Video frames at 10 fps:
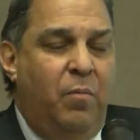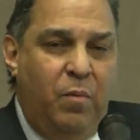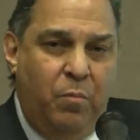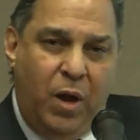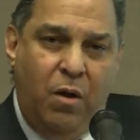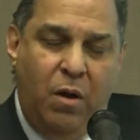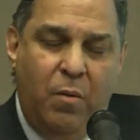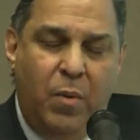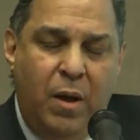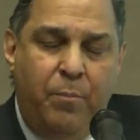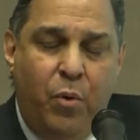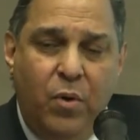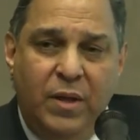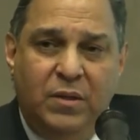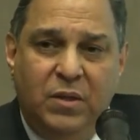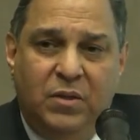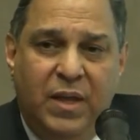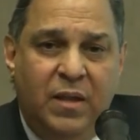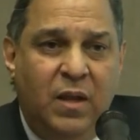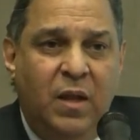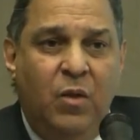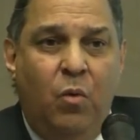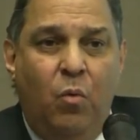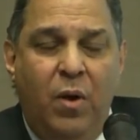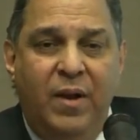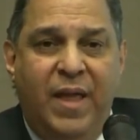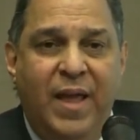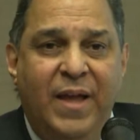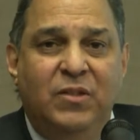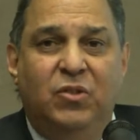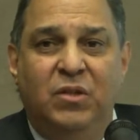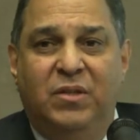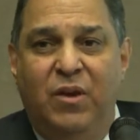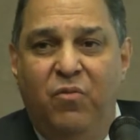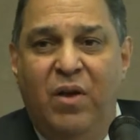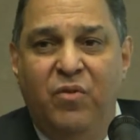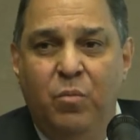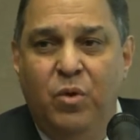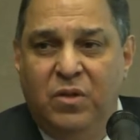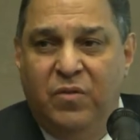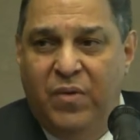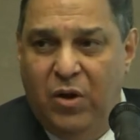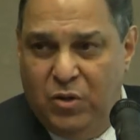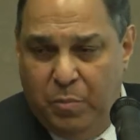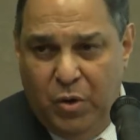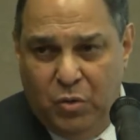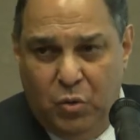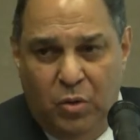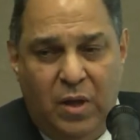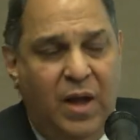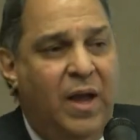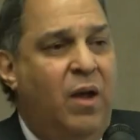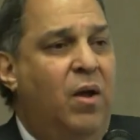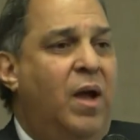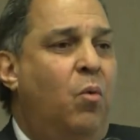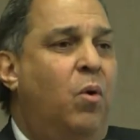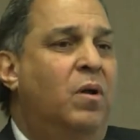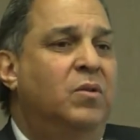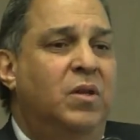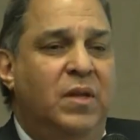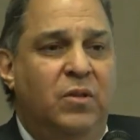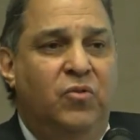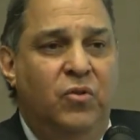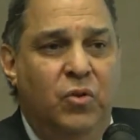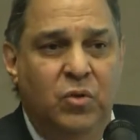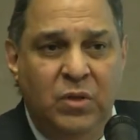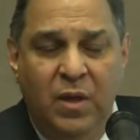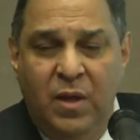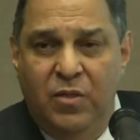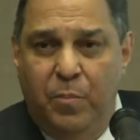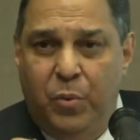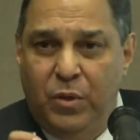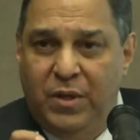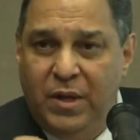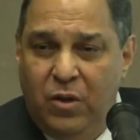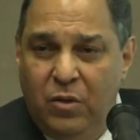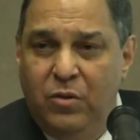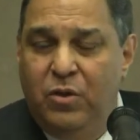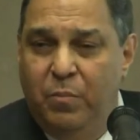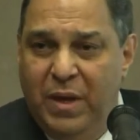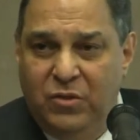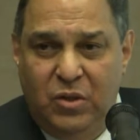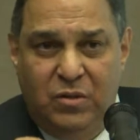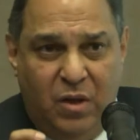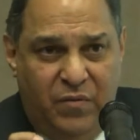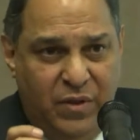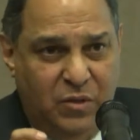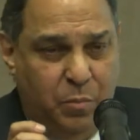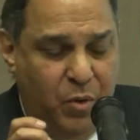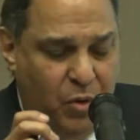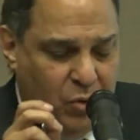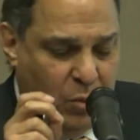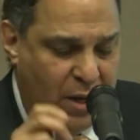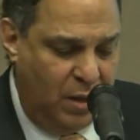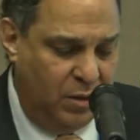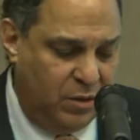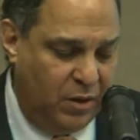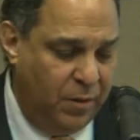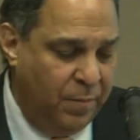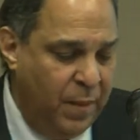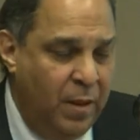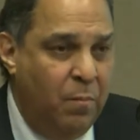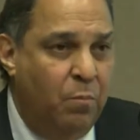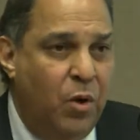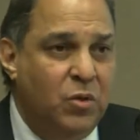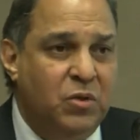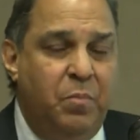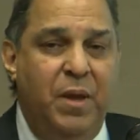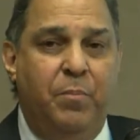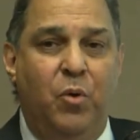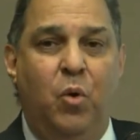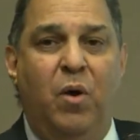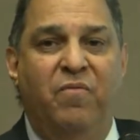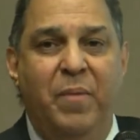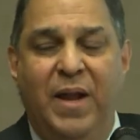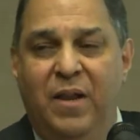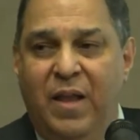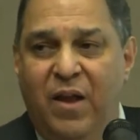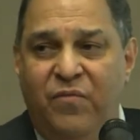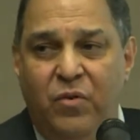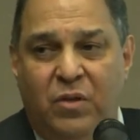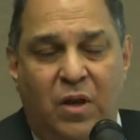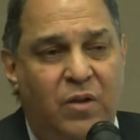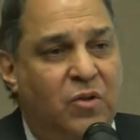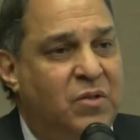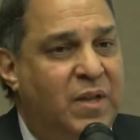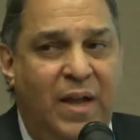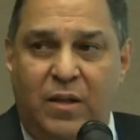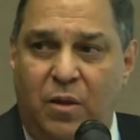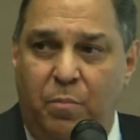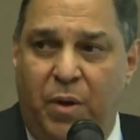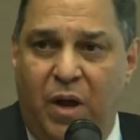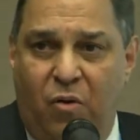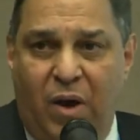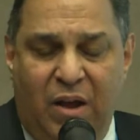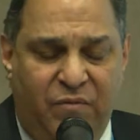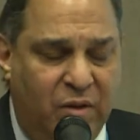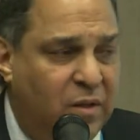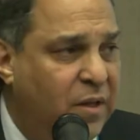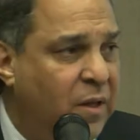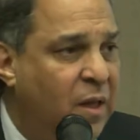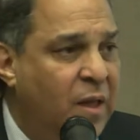my point is that one can't just say Reverend Moon is a very spiritual guy. I want to introduce the particular dimensions of his spirituality. Most people who have made an effort to understand him biographically